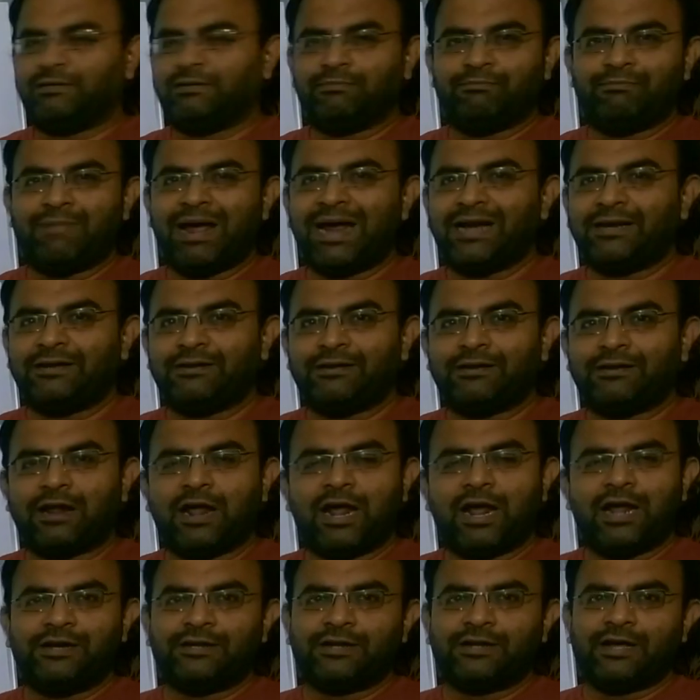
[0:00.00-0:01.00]
matter
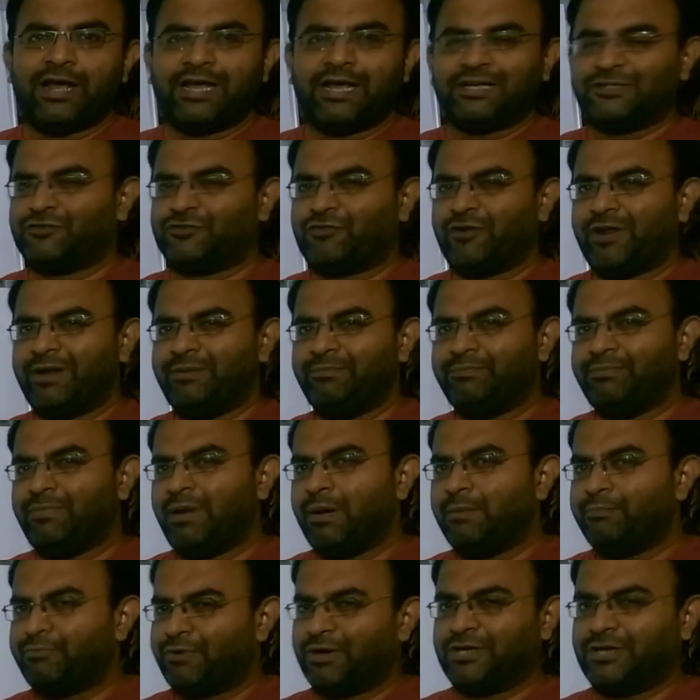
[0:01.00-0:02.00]
at extreme
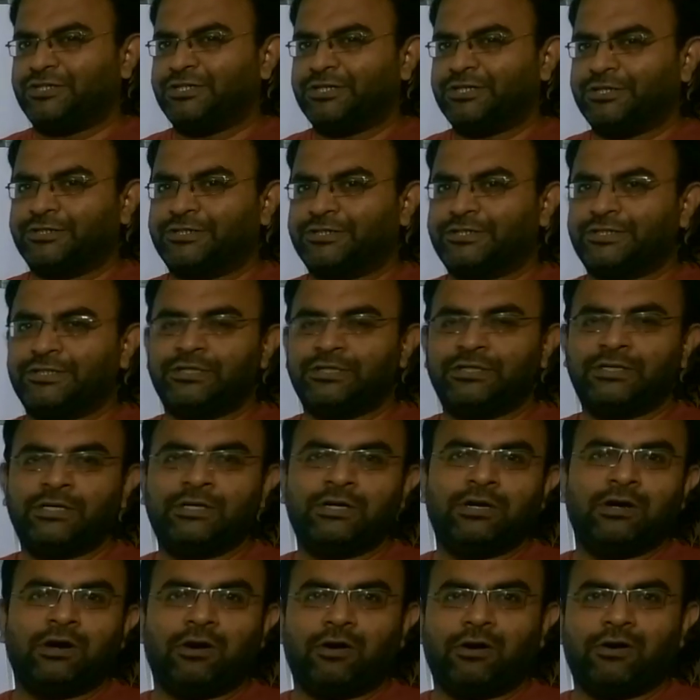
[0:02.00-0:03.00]
pressures
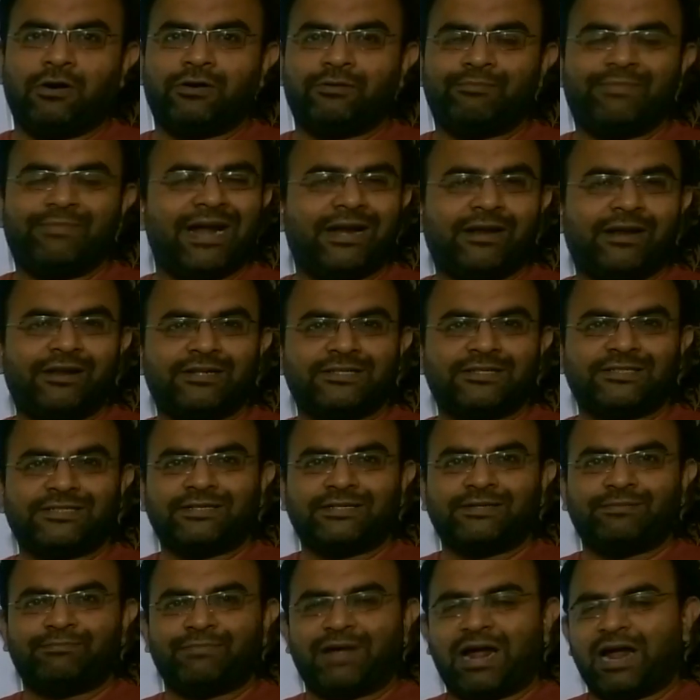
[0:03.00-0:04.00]
or matter
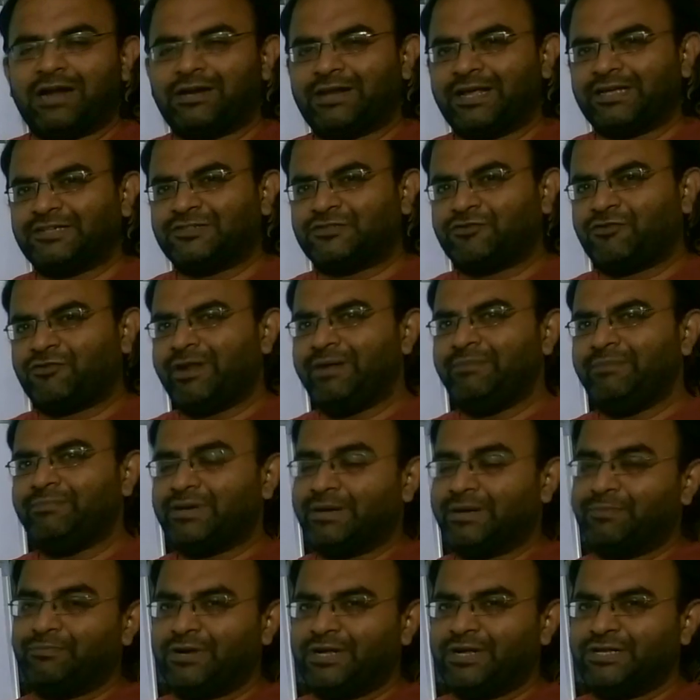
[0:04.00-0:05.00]
at extreme
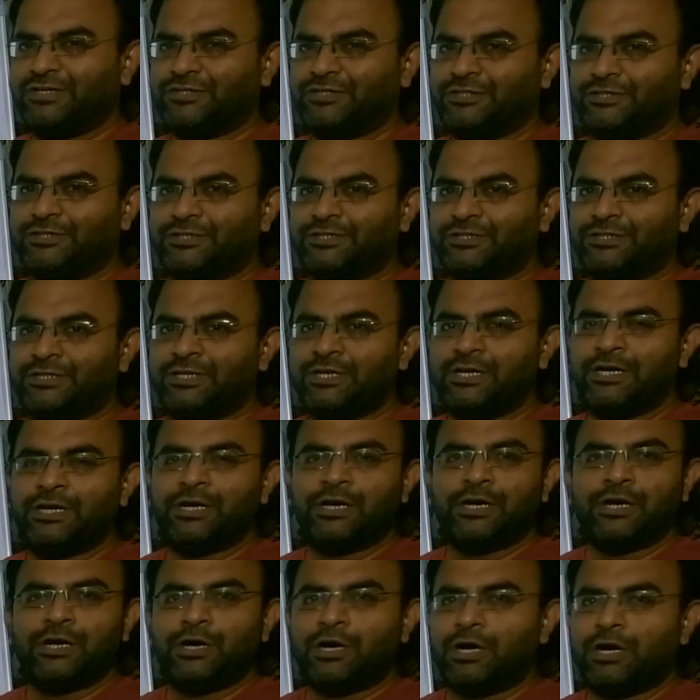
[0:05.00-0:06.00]
temperatures
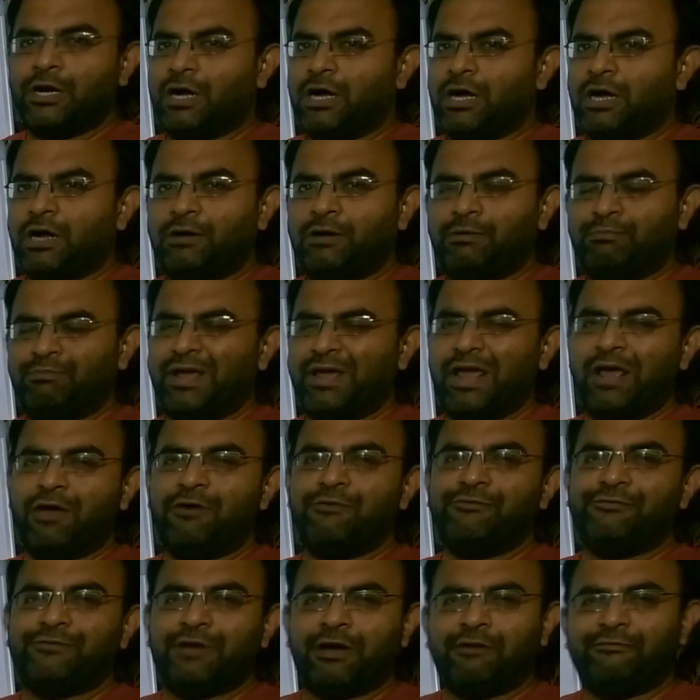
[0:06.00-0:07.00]

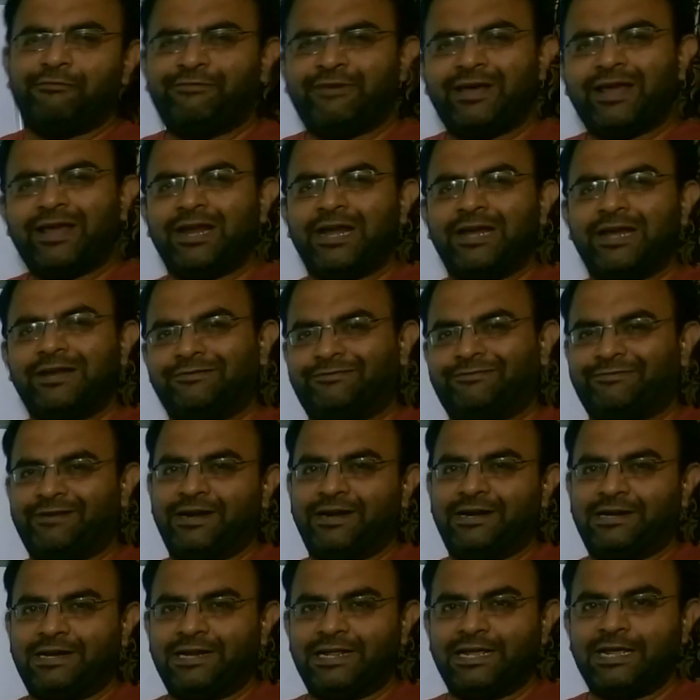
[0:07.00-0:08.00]
behave very
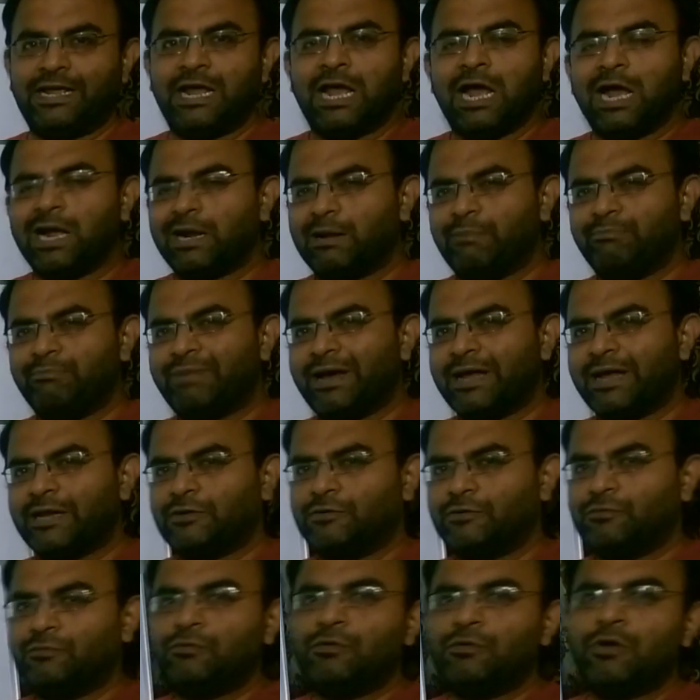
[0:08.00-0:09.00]
differently compared
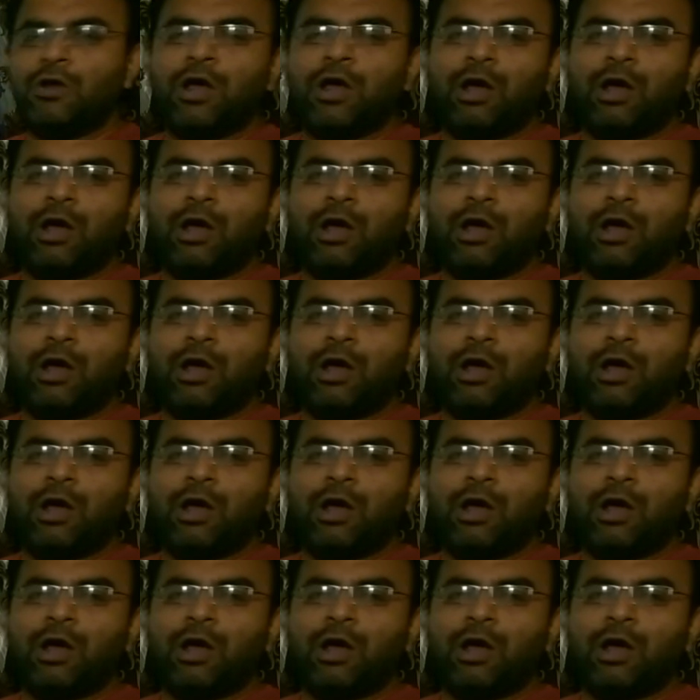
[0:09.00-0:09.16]
to